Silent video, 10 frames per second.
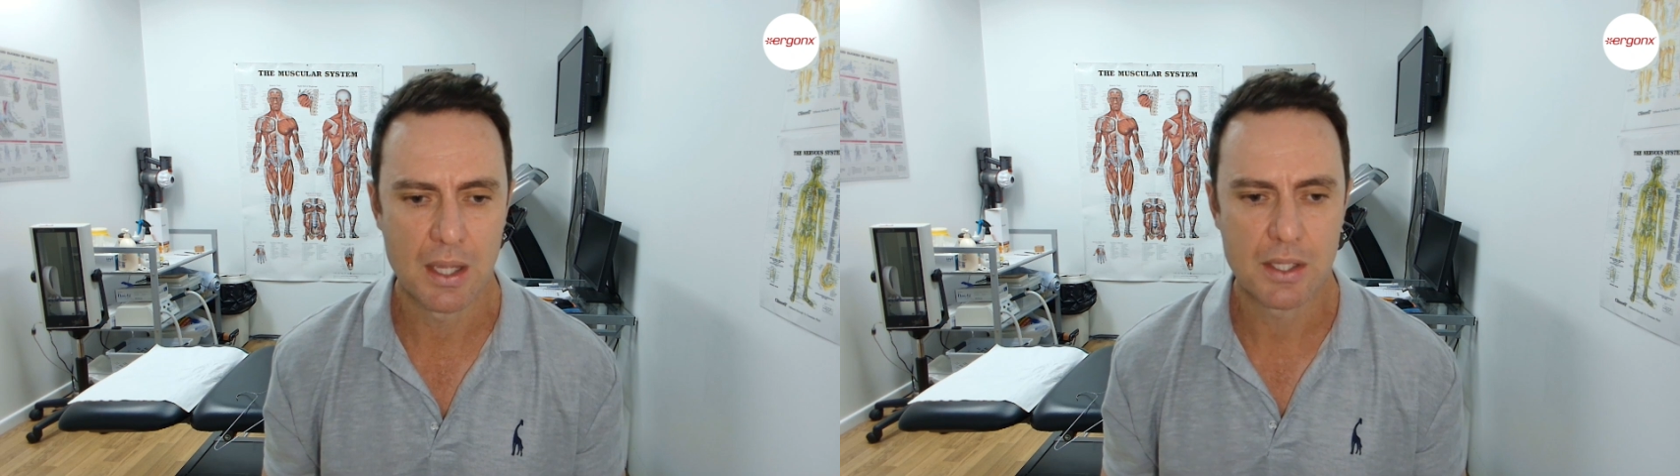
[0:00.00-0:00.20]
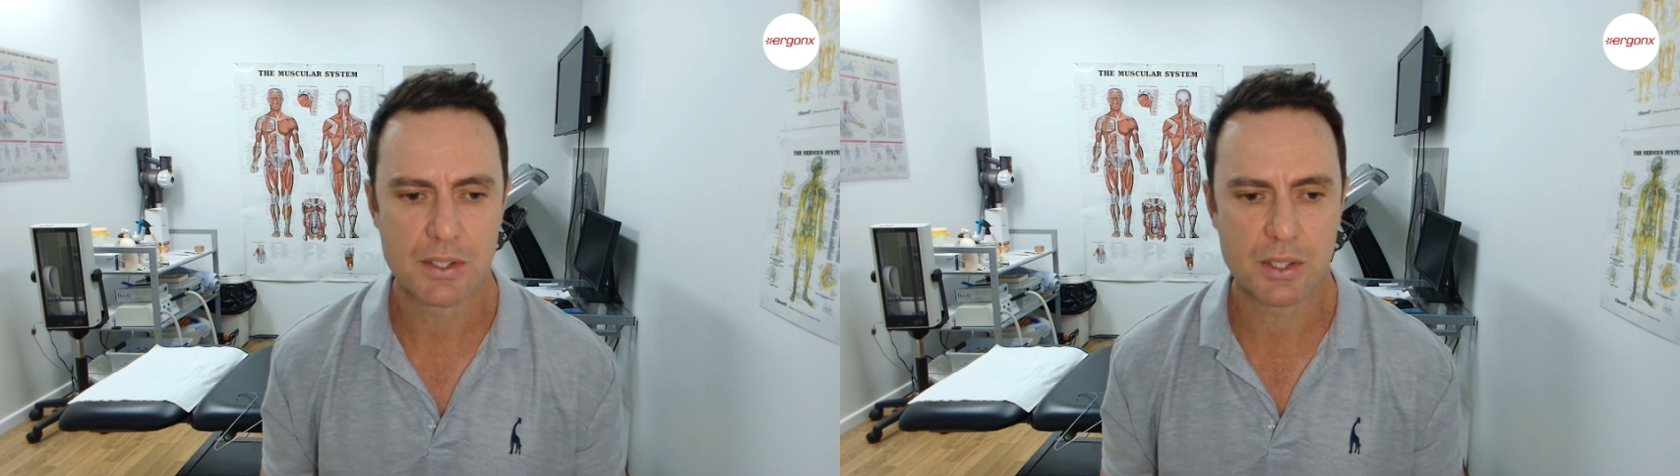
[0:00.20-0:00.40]

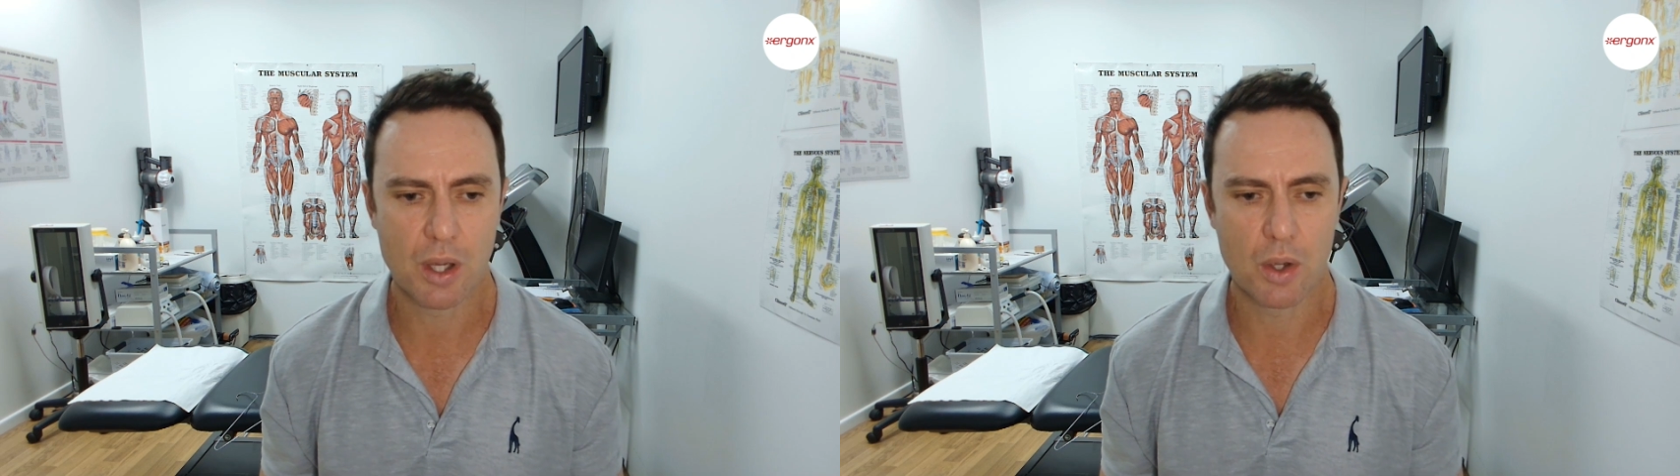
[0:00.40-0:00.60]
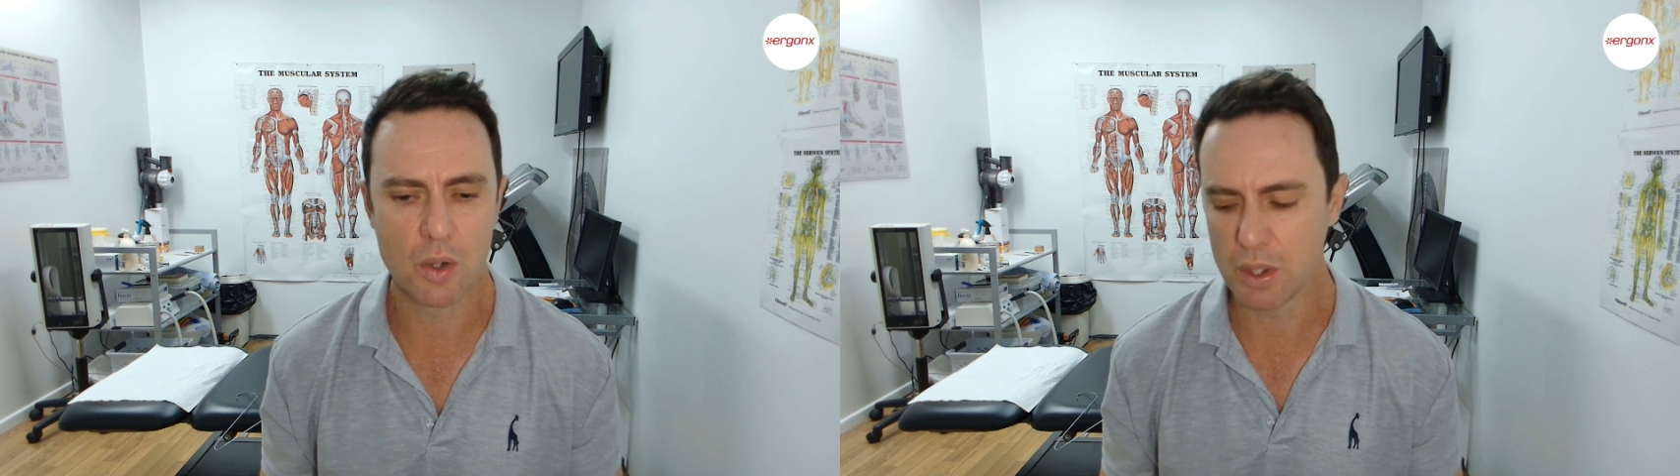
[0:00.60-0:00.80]

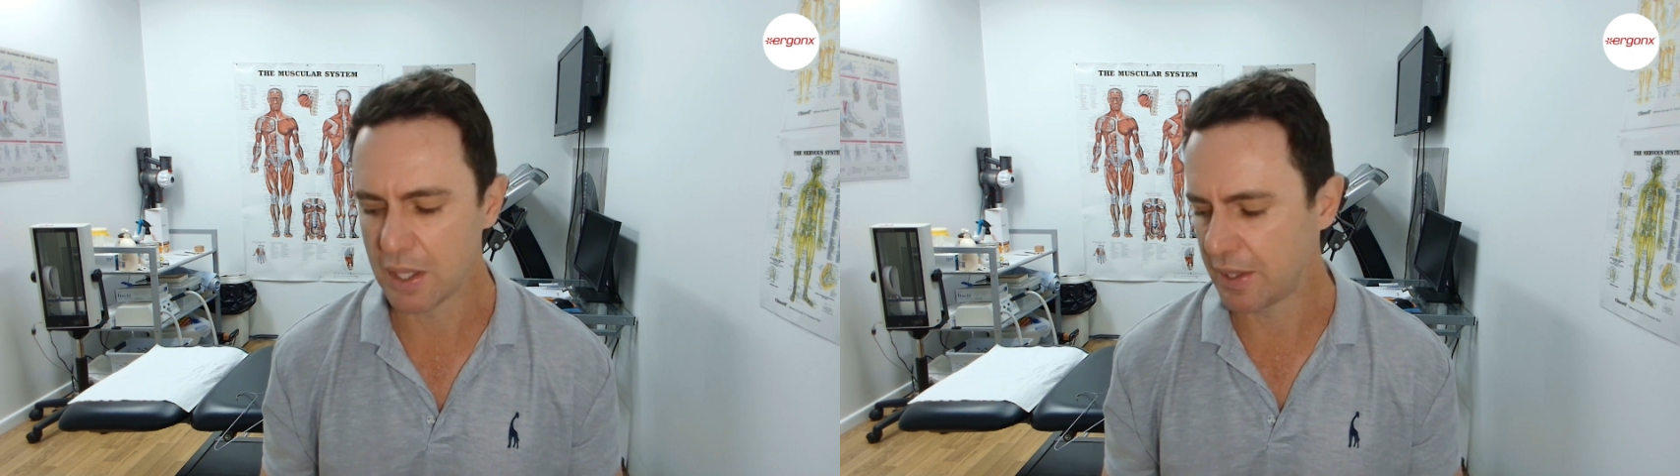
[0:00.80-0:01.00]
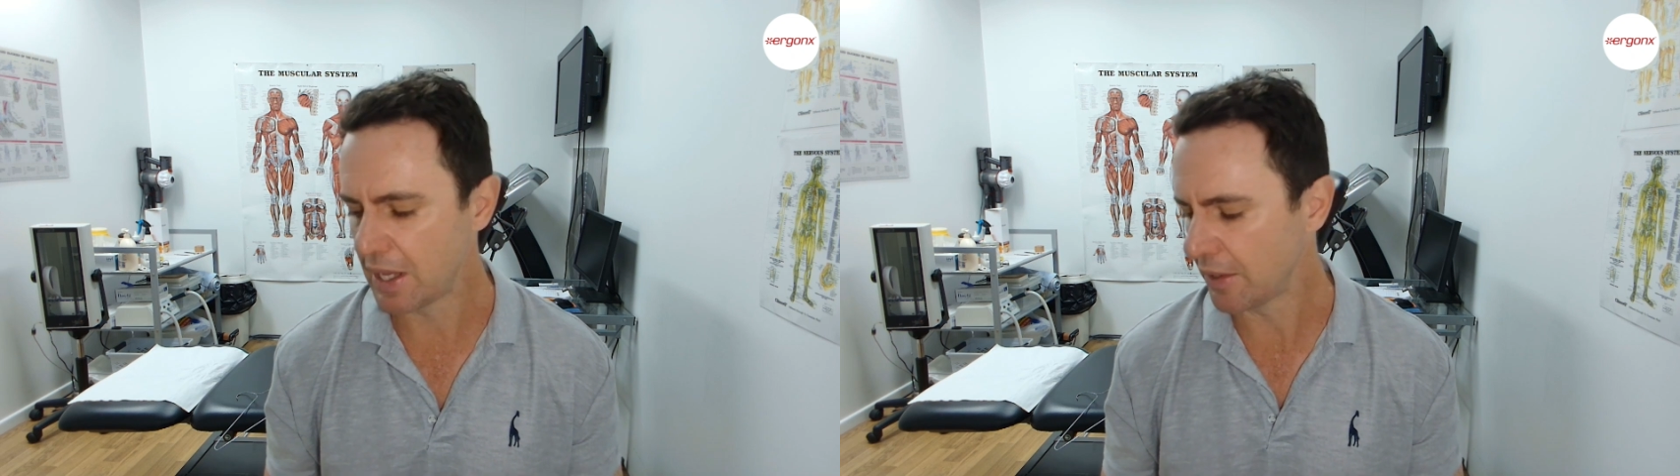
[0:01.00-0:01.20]
So
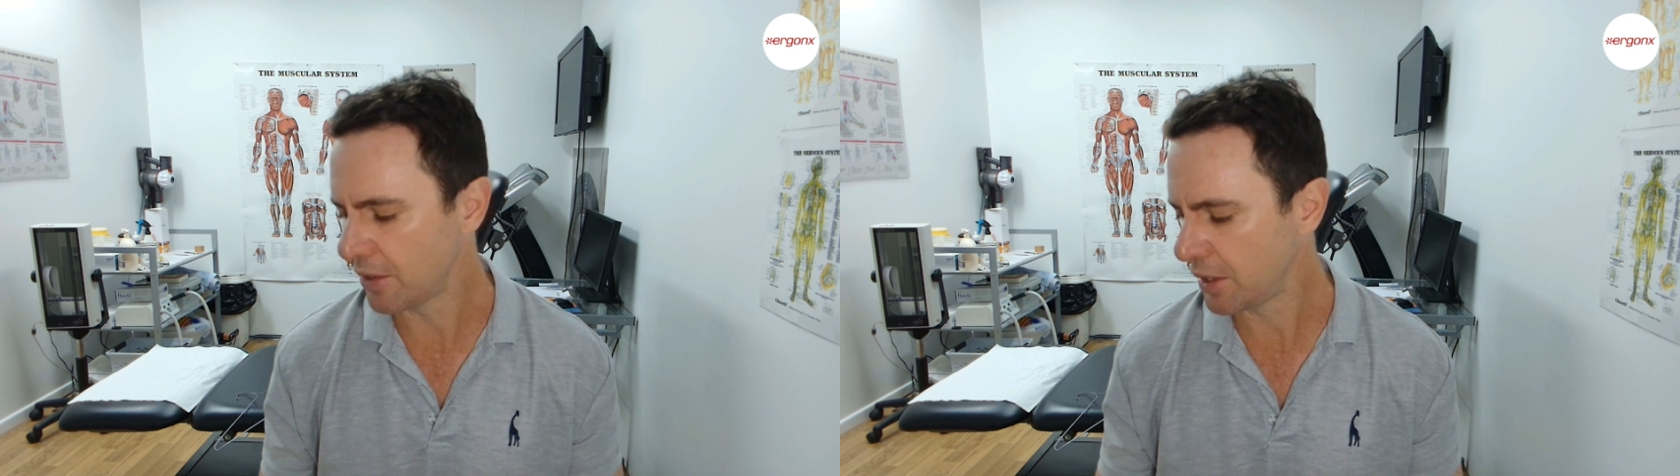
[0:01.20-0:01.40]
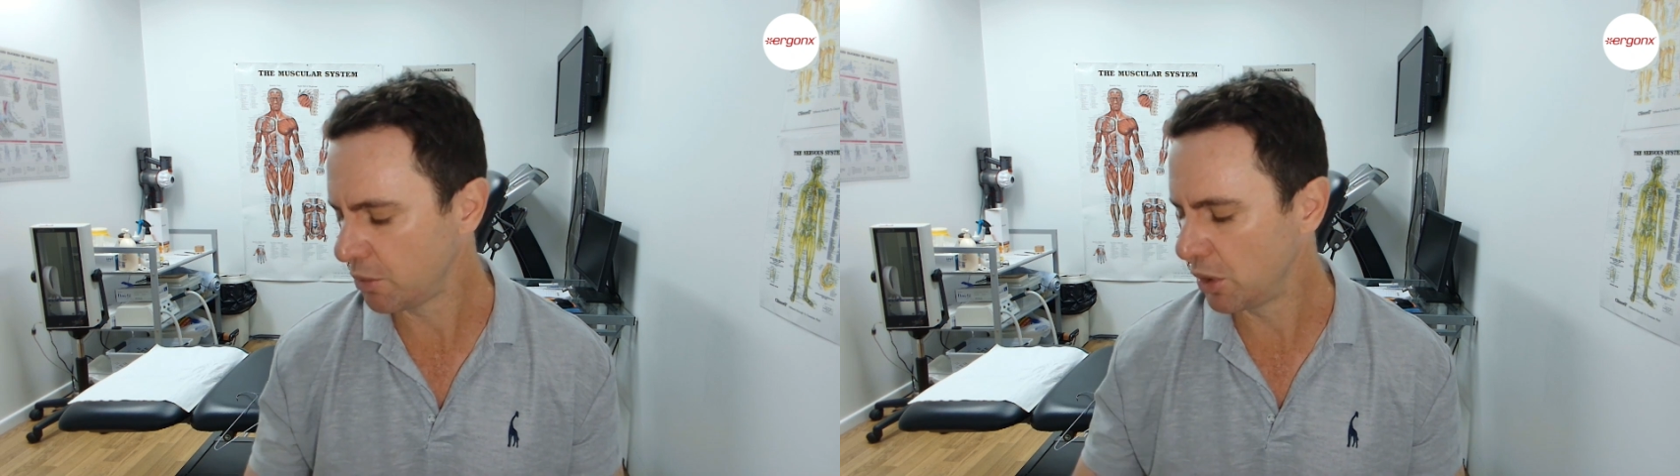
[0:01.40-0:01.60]
the other
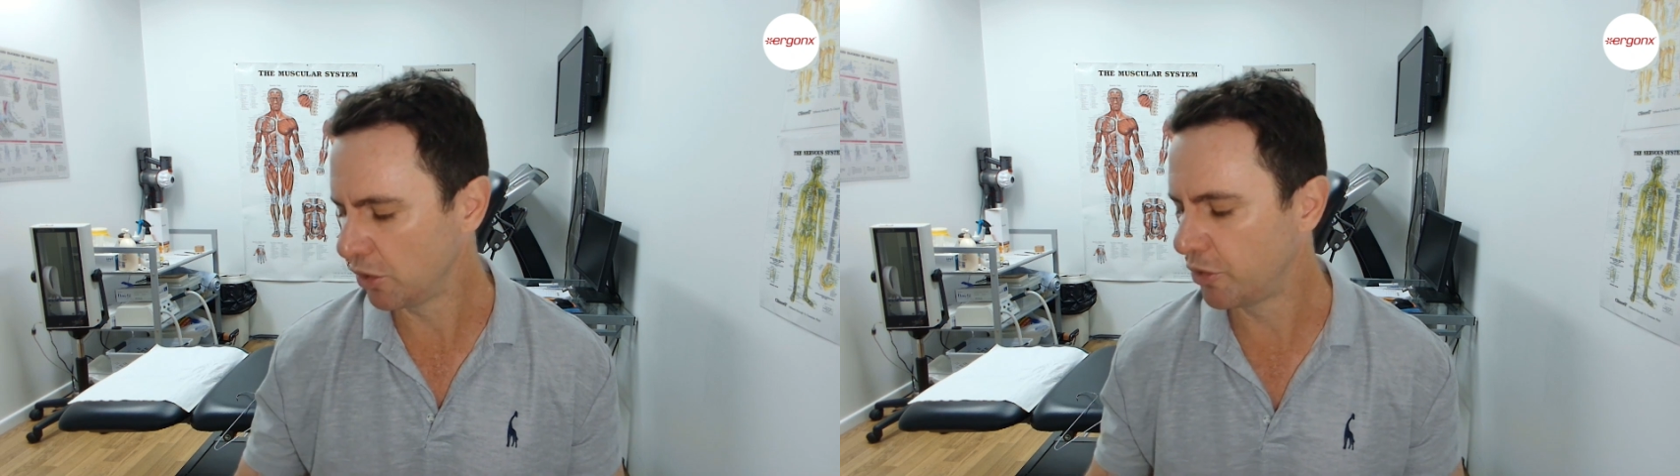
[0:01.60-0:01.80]
thing we look